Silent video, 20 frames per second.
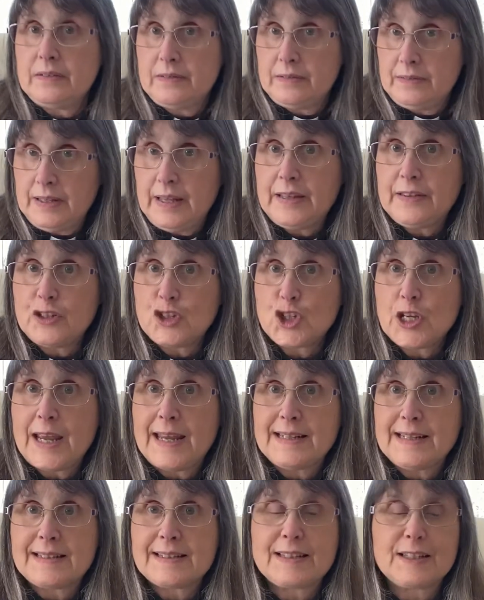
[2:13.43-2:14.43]
They're the
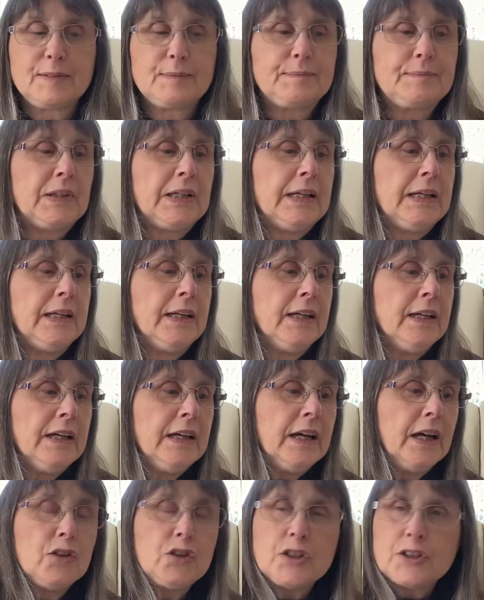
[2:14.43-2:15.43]
sheds.
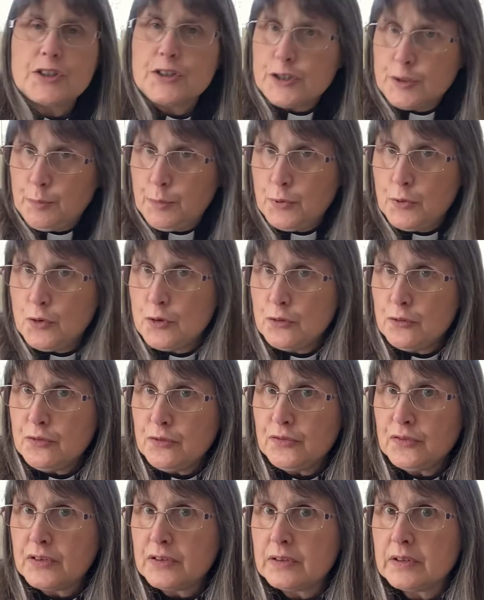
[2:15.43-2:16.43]
And just to
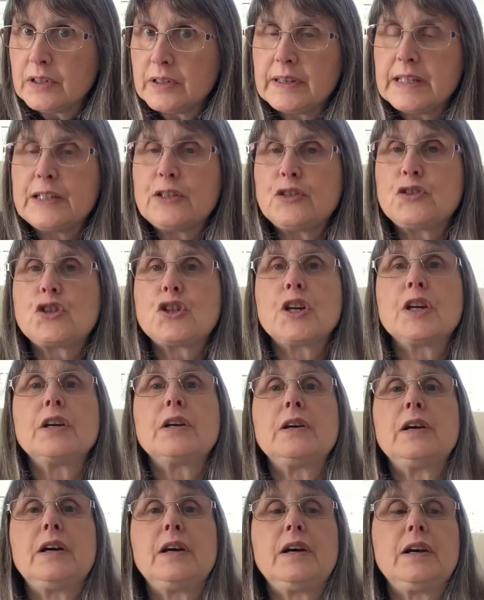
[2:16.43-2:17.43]
prove that this
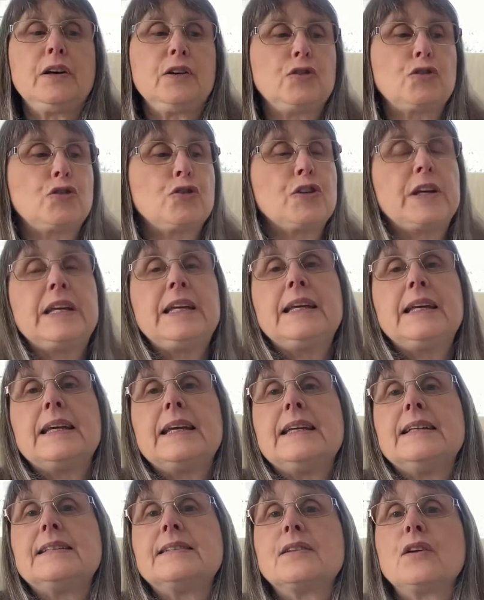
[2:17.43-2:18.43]
tree
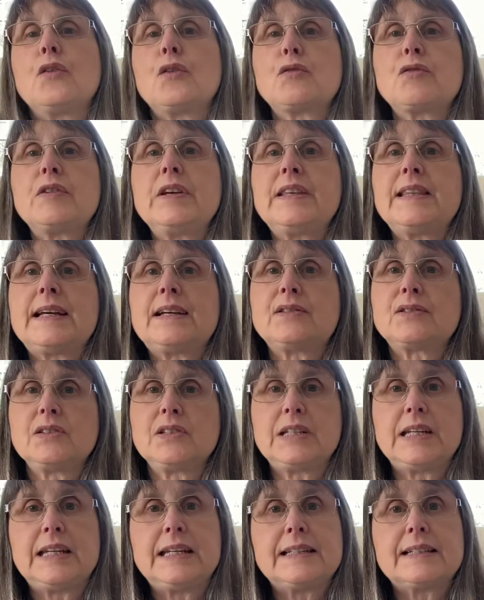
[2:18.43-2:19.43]
is
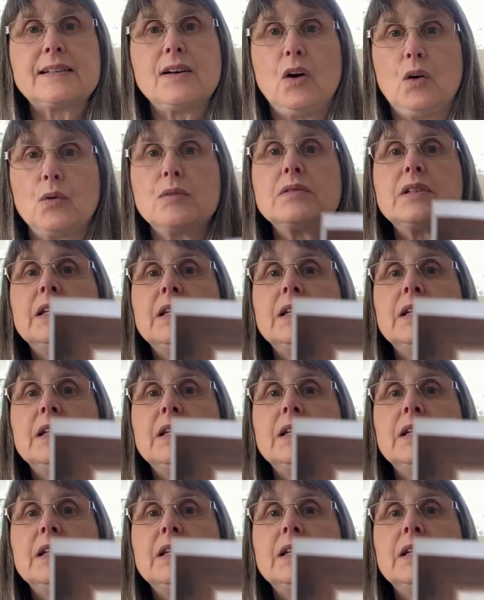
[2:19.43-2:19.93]
3,000 years old,